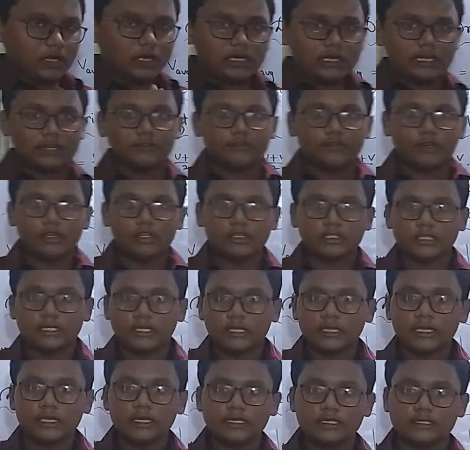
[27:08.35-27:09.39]
drift
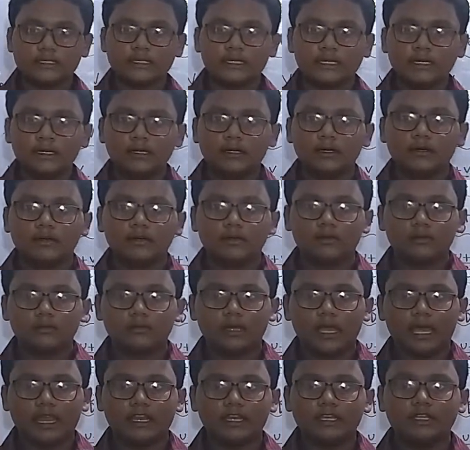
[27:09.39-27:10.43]
velocity is the when